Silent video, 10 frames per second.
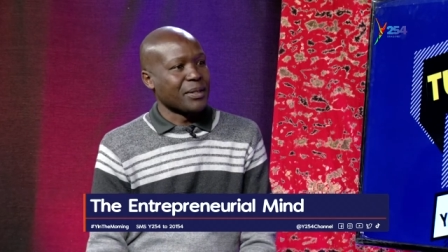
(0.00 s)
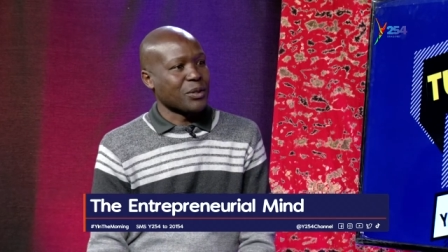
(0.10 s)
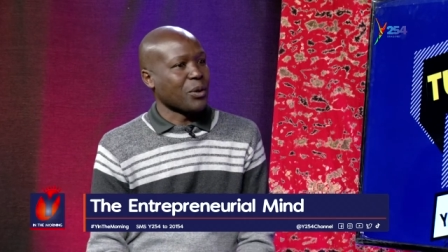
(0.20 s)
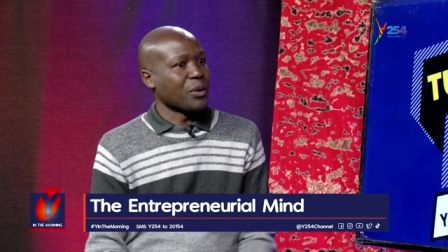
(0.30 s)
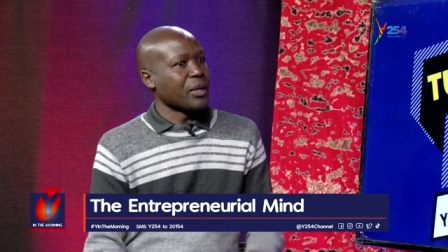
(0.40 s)

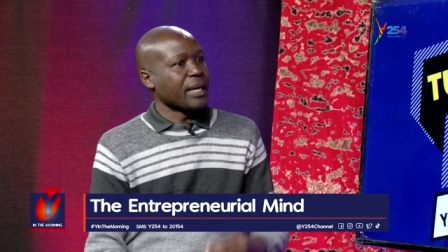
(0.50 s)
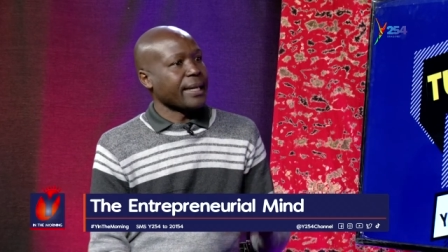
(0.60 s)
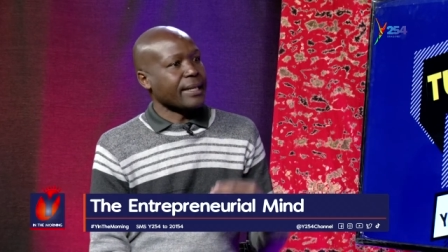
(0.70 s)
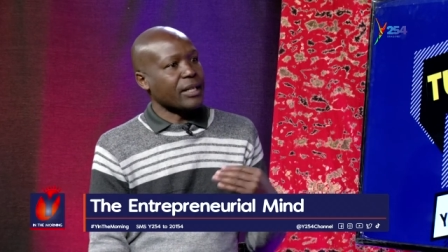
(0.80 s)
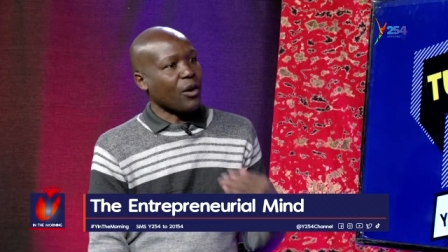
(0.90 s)
So
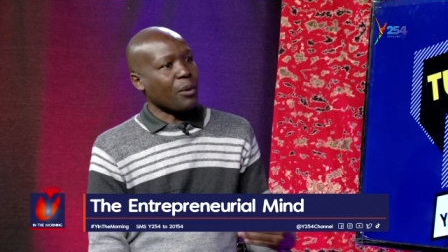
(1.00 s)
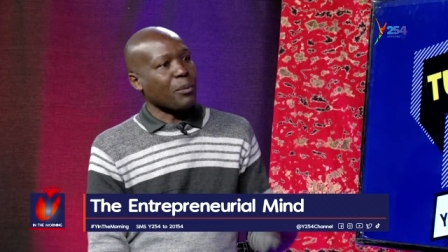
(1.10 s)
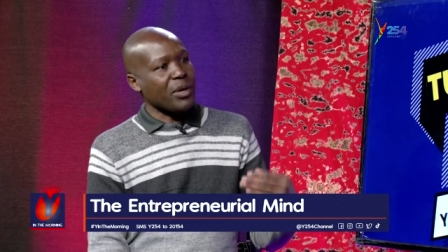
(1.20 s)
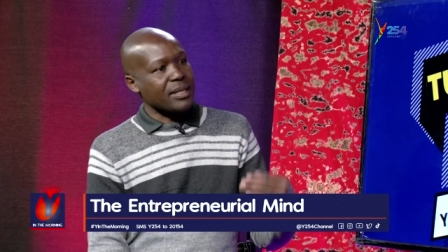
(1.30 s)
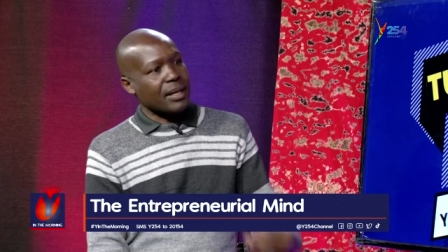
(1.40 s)
it all
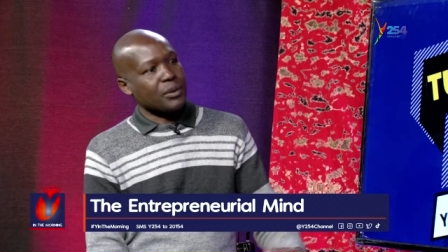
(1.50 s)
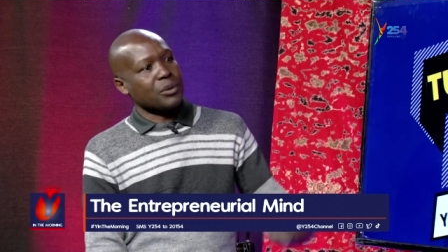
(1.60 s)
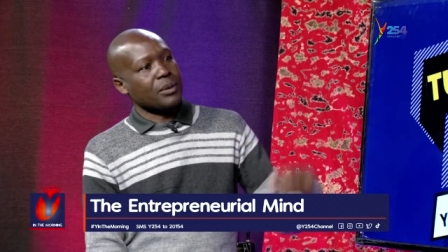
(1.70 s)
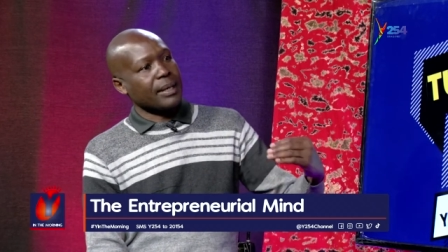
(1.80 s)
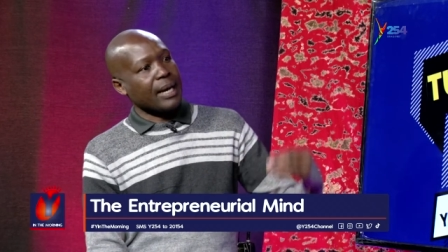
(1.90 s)
boils
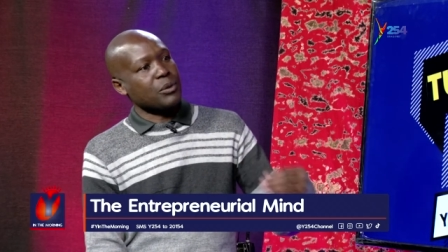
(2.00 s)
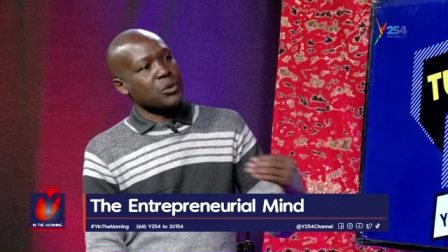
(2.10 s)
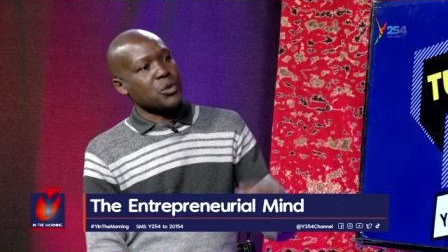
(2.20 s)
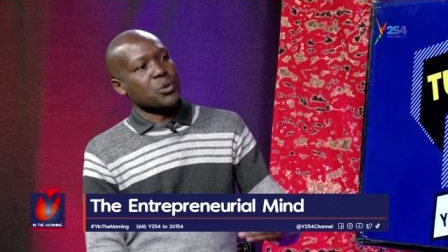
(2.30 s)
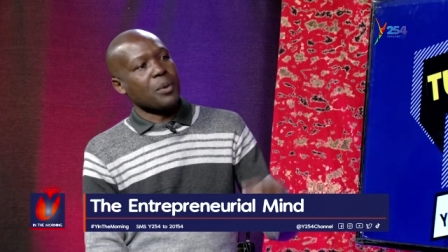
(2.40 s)
down,
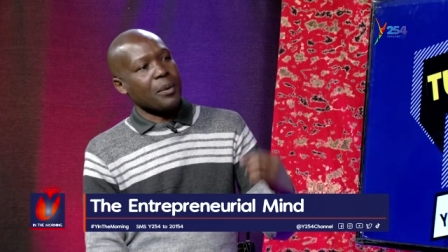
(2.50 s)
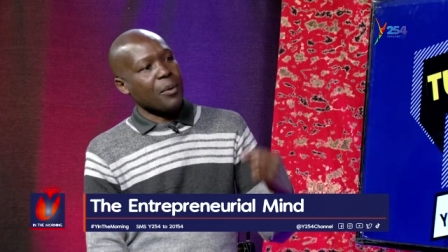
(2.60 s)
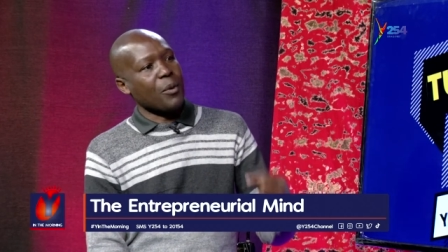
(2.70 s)
down to